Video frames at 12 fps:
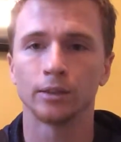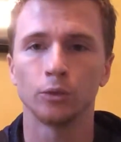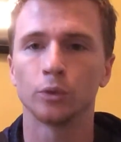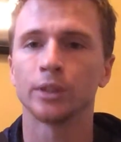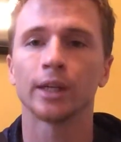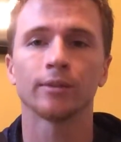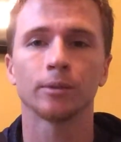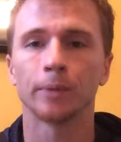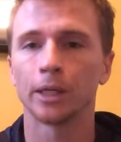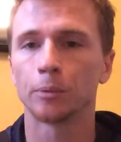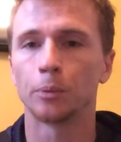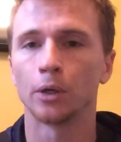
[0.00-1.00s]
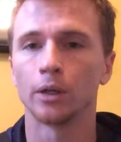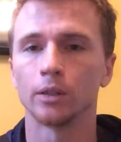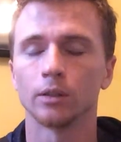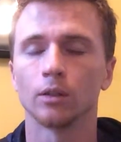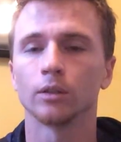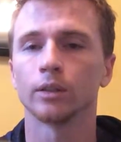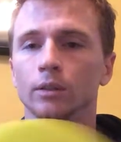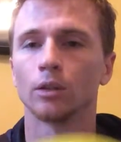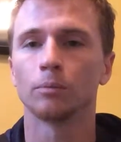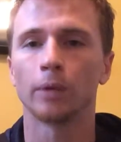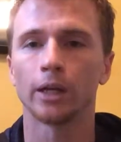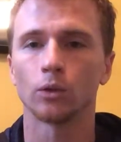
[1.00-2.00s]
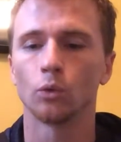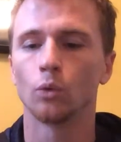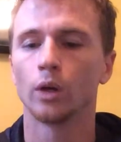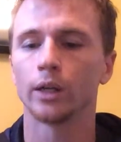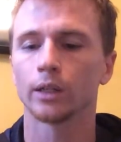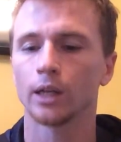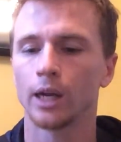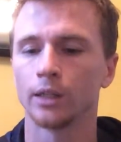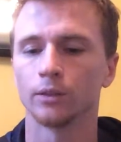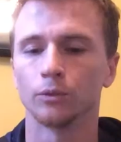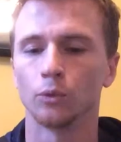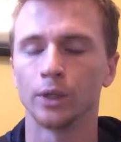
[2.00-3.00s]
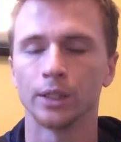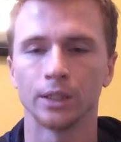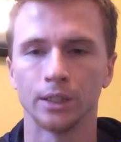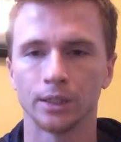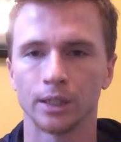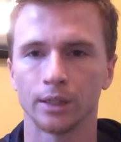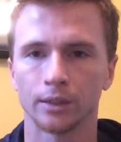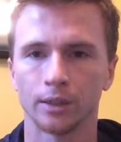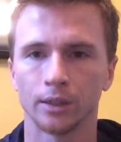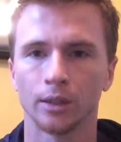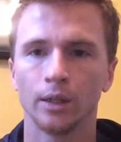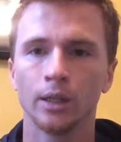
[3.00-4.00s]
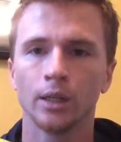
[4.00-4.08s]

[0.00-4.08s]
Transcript: You wouldn't even have to make a putt. No matter what kind of wind it is out there.